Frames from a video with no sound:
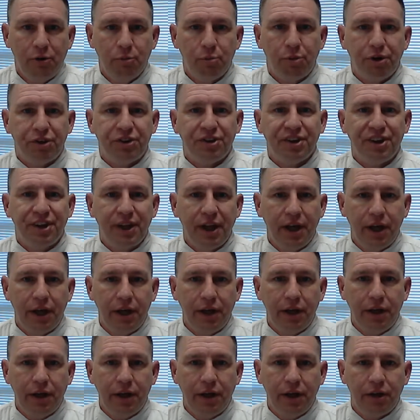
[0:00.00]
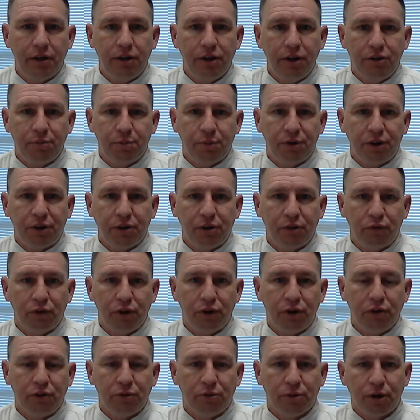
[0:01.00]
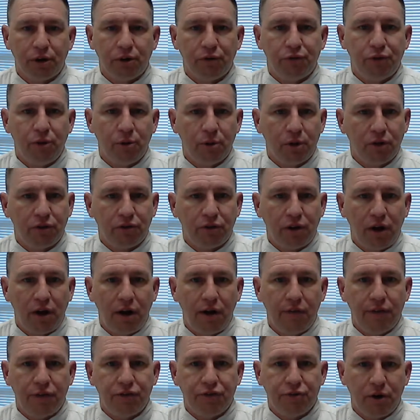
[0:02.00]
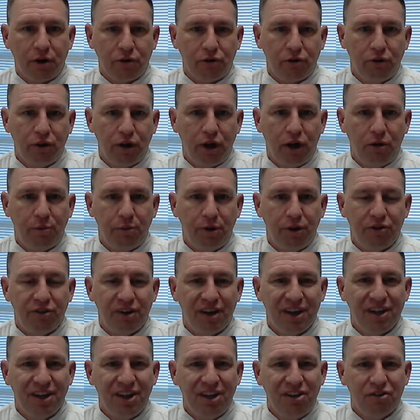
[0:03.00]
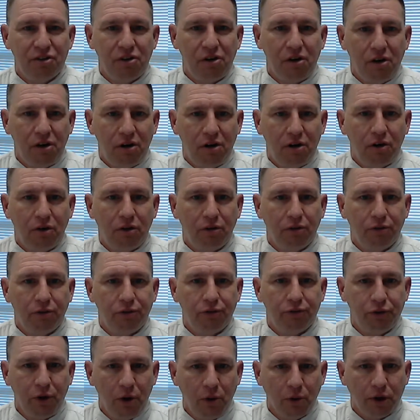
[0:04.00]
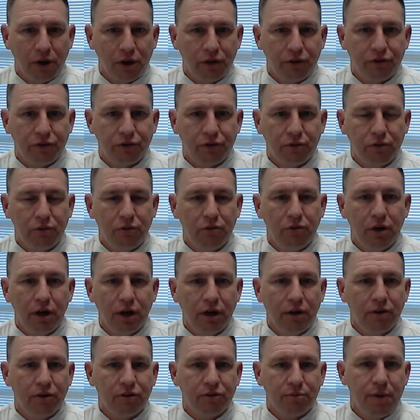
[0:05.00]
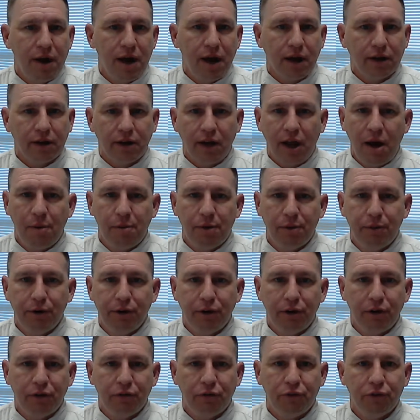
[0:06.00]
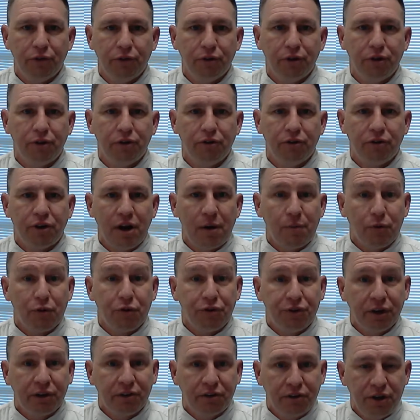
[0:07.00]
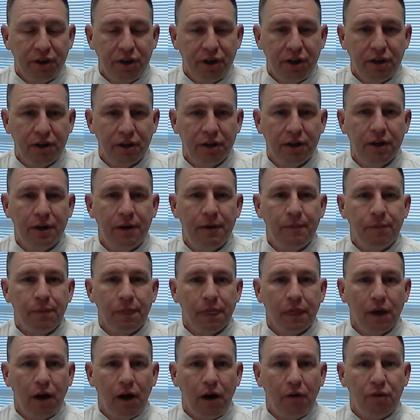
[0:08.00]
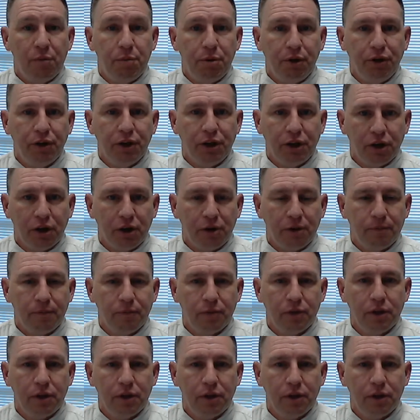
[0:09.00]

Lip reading: But today, in these particular videos, we're going to focus on the structural elements. And these are all focused right smack dab in the middle of chapter 16 of the building code.